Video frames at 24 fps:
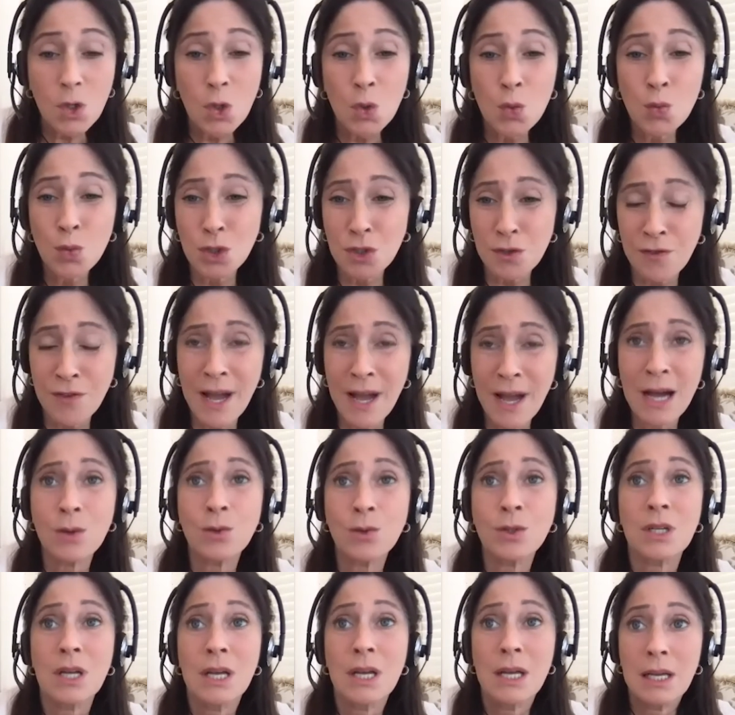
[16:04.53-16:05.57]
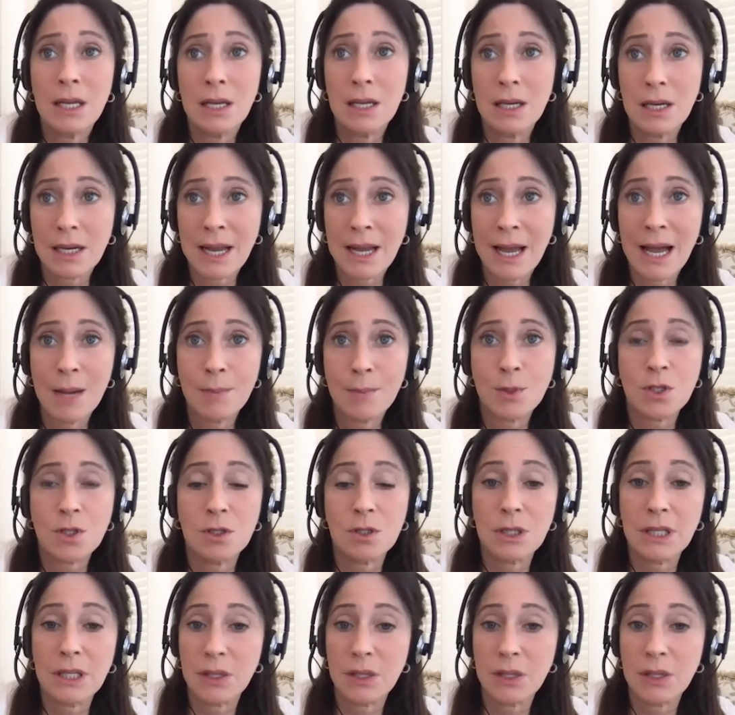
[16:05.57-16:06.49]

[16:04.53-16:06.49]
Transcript: was found in a capsule.